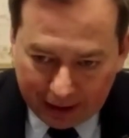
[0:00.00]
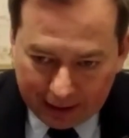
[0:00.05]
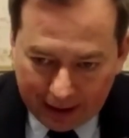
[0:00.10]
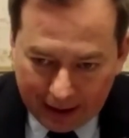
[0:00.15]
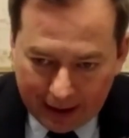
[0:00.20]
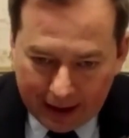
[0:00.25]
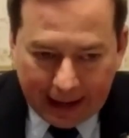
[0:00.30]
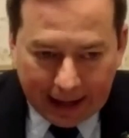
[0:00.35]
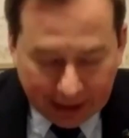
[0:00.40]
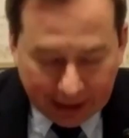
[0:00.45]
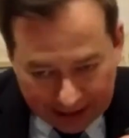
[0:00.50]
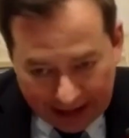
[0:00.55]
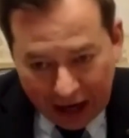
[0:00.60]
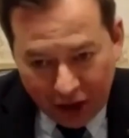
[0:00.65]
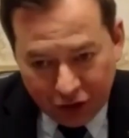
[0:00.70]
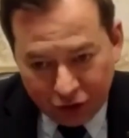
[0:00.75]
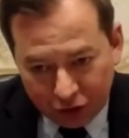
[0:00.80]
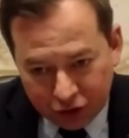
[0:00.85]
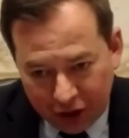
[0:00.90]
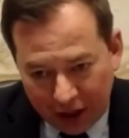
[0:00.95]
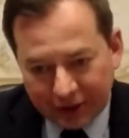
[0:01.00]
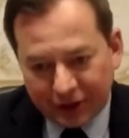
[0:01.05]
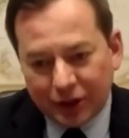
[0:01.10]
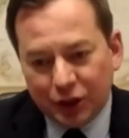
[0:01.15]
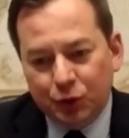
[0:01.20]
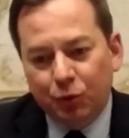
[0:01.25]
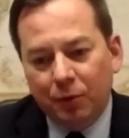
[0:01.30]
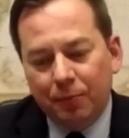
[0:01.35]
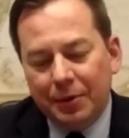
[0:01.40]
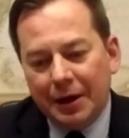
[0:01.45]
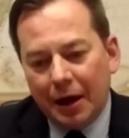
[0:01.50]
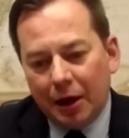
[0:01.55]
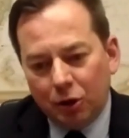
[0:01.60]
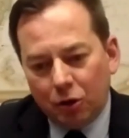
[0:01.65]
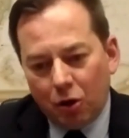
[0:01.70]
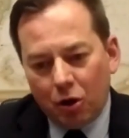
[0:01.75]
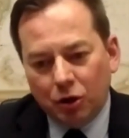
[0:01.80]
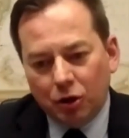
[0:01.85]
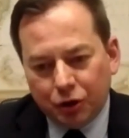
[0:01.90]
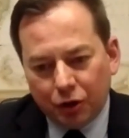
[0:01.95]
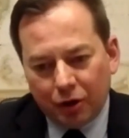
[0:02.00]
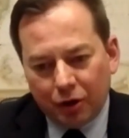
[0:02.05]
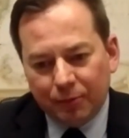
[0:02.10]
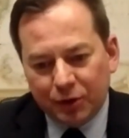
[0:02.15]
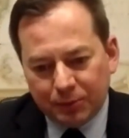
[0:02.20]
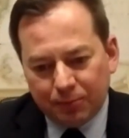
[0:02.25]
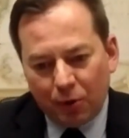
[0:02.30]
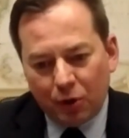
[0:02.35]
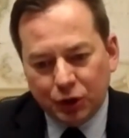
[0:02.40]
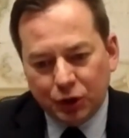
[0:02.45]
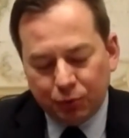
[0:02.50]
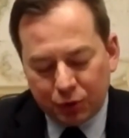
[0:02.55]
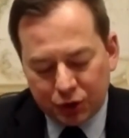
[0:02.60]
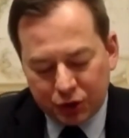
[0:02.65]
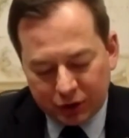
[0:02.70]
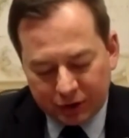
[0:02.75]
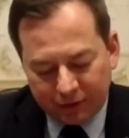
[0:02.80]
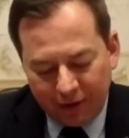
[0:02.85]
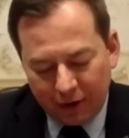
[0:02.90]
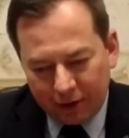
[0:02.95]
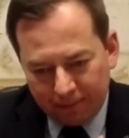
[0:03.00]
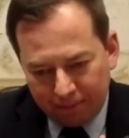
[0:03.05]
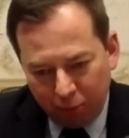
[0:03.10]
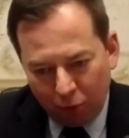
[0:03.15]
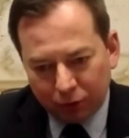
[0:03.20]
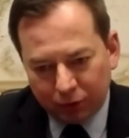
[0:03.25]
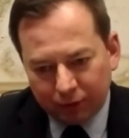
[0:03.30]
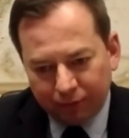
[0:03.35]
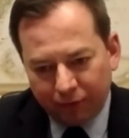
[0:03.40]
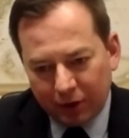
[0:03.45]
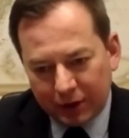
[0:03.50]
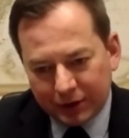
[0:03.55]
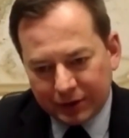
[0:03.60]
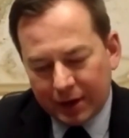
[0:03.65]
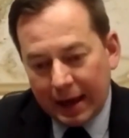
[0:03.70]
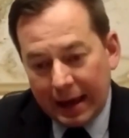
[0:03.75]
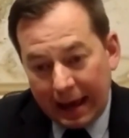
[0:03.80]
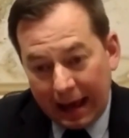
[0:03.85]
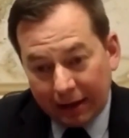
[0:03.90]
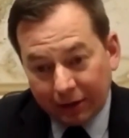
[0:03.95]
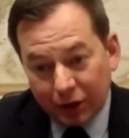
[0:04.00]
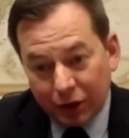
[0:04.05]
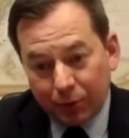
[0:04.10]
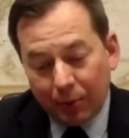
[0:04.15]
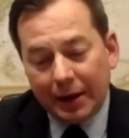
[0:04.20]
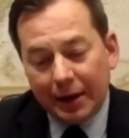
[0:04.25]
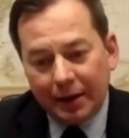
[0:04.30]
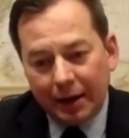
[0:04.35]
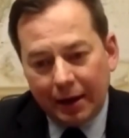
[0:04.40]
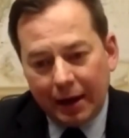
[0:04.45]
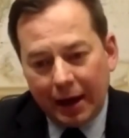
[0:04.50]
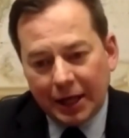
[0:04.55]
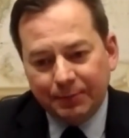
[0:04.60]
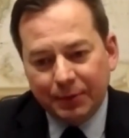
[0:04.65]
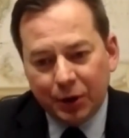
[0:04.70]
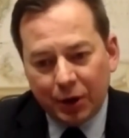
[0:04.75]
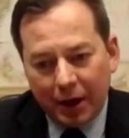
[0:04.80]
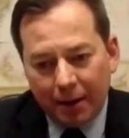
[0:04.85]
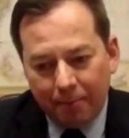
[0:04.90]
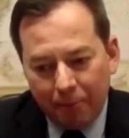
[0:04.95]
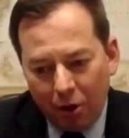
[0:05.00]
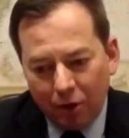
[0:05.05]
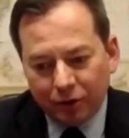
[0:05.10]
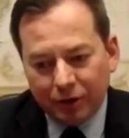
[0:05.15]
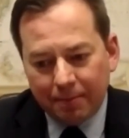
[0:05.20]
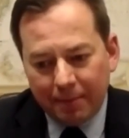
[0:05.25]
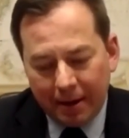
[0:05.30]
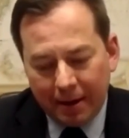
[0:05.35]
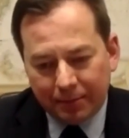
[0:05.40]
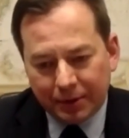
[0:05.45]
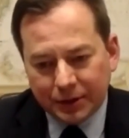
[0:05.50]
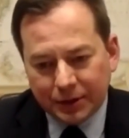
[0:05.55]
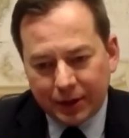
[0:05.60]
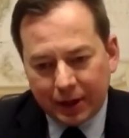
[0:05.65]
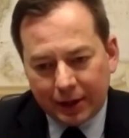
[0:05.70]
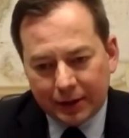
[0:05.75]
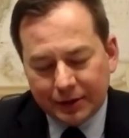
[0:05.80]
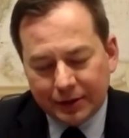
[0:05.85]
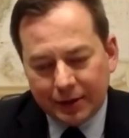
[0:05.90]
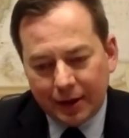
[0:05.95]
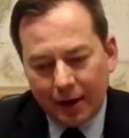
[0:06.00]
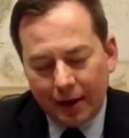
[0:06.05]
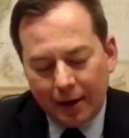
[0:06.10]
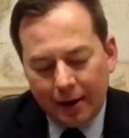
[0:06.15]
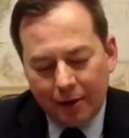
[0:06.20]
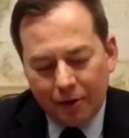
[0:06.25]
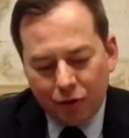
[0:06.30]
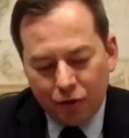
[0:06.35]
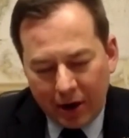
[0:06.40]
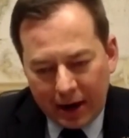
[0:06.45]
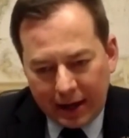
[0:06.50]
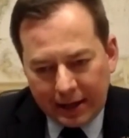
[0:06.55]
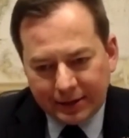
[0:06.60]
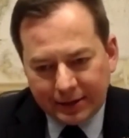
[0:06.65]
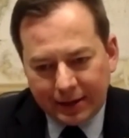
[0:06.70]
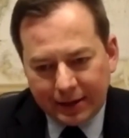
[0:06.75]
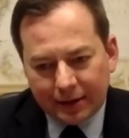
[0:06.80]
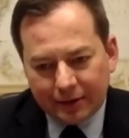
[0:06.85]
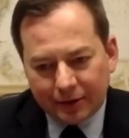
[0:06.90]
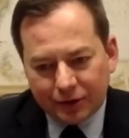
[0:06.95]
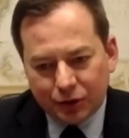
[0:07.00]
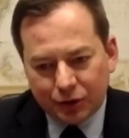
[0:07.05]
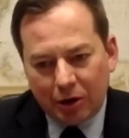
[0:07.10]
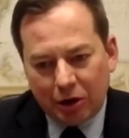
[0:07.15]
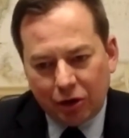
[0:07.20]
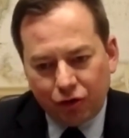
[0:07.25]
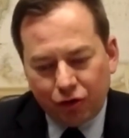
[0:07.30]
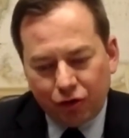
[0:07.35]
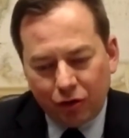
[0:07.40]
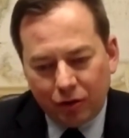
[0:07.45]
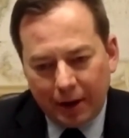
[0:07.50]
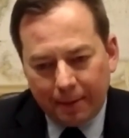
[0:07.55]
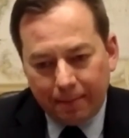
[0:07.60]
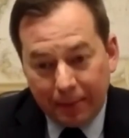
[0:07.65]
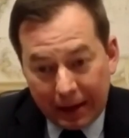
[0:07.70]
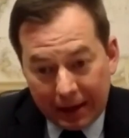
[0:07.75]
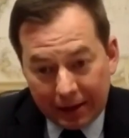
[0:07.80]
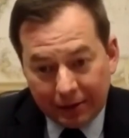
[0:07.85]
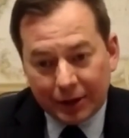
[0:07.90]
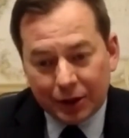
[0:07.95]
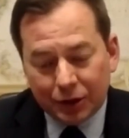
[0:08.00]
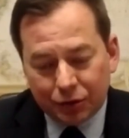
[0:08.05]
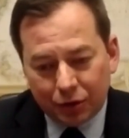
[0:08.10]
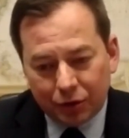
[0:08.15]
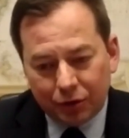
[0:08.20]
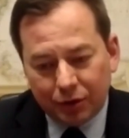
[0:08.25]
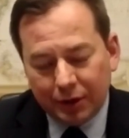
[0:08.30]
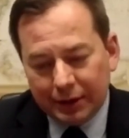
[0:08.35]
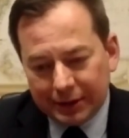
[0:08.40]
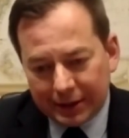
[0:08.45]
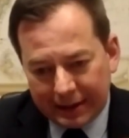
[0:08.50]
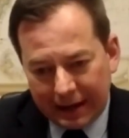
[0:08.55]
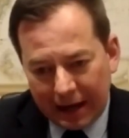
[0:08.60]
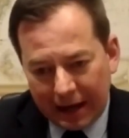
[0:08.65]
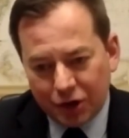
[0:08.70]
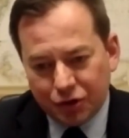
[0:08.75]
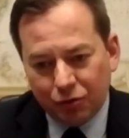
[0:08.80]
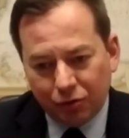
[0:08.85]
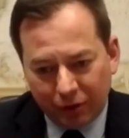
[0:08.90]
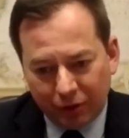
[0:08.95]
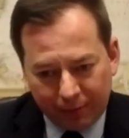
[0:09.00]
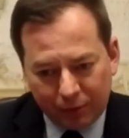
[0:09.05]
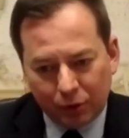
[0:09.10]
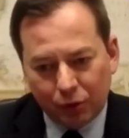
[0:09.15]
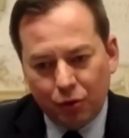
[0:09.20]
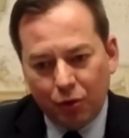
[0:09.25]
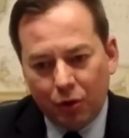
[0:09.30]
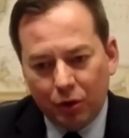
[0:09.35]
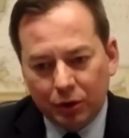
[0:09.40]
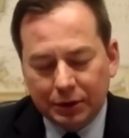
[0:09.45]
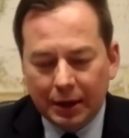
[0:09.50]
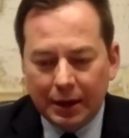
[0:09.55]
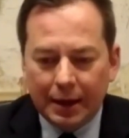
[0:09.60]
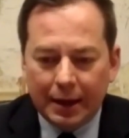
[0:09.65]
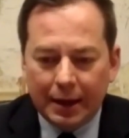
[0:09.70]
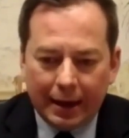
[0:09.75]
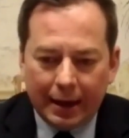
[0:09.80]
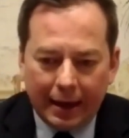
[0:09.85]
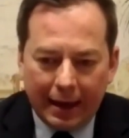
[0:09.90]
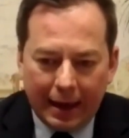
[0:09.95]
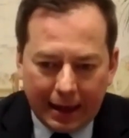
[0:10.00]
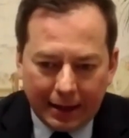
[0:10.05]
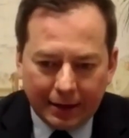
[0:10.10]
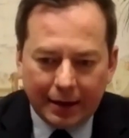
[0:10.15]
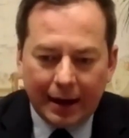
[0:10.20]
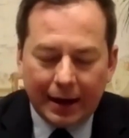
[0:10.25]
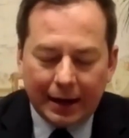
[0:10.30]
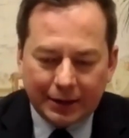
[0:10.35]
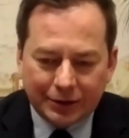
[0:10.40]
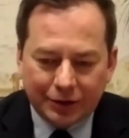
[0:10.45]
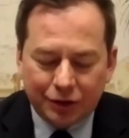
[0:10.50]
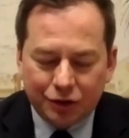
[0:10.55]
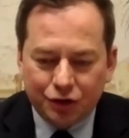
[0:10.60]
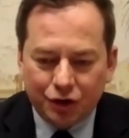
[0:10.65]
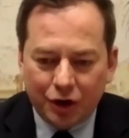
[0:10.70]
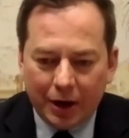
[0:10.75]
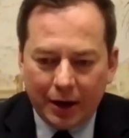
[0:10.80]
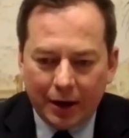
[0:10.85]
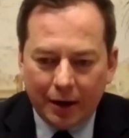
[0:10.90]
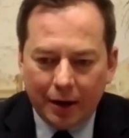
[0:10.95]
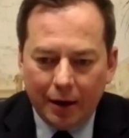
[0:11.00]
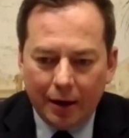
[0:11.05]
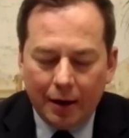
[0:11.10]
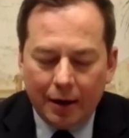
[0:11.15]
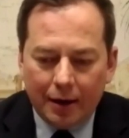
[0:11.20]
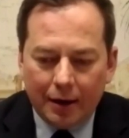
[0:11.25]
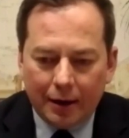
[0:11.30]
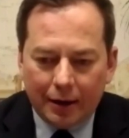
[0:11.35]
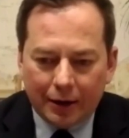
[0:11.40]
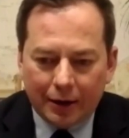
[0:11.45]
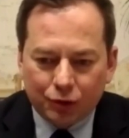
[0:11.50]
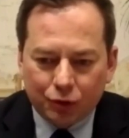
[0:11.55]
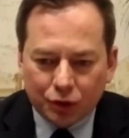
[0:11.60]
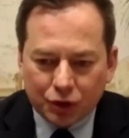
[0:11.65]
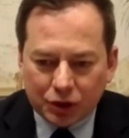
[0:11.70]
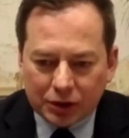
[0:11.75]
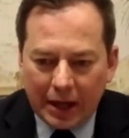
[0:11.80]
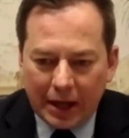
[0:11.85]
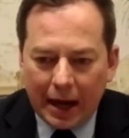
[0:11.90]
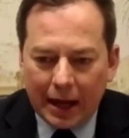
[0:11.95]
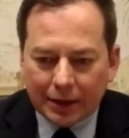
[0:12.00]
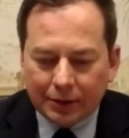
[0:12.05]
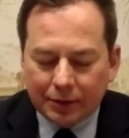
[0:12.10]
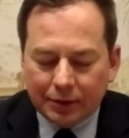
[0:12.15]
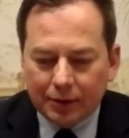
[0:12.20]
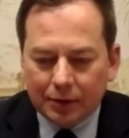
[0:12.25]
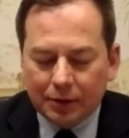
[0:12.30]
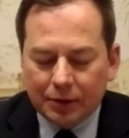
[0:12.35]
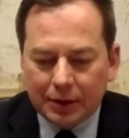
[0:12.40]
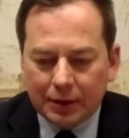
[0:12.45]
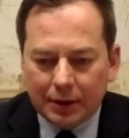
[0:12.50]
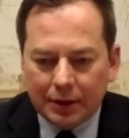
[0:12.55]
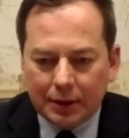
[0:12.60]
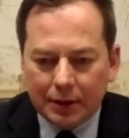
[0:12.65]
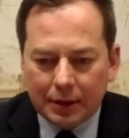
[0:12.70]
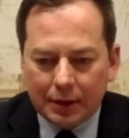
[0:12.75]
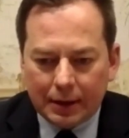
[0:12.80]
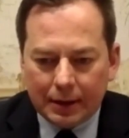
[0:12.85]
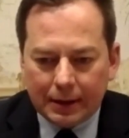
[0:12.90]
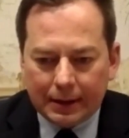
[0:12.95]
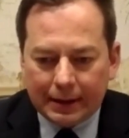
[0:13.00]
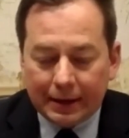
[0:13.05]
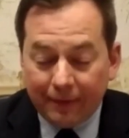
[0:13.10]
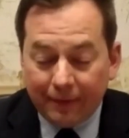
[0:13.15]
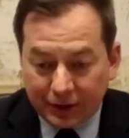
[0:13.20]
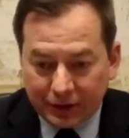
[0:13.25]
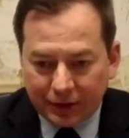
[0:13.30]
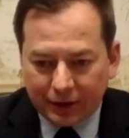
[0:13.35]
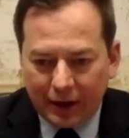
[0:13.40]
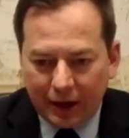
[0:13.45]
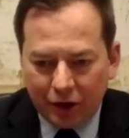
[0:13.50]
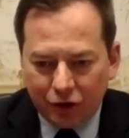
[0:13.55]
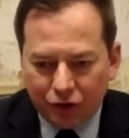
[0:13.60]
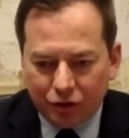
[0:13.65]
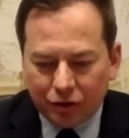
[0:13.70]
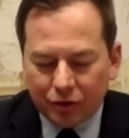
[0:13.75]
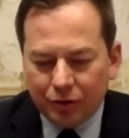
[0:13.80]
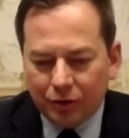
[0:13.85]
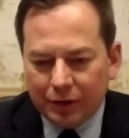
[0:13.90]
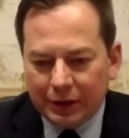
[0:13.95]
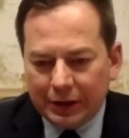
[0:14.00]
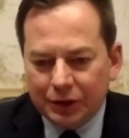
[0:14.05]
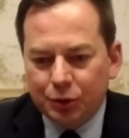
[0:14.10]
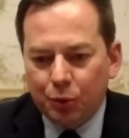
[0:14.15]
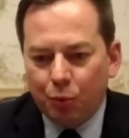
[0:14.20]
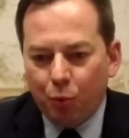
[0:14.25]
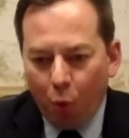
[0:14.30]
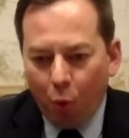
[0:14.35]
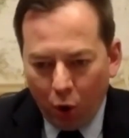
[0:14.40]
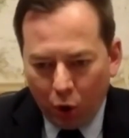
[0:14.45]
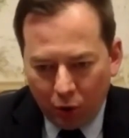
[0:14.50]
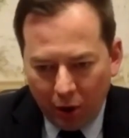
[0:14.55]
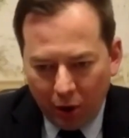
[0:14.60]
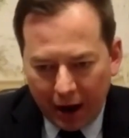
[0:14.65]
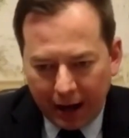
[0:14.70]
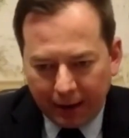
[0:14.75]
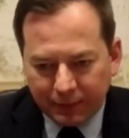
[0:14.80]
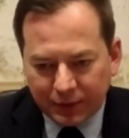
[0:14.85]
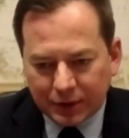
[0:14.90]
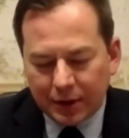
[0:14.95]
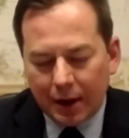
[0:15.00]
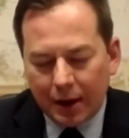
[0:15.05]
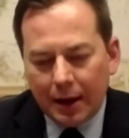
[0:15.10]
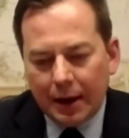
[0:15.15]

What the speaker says: International justice will be a long-term response, which is very important for us, and Lithuania has been among the member states raising this question, appealing to the International Criminal Court and ICJ to start the investigation into war crimes,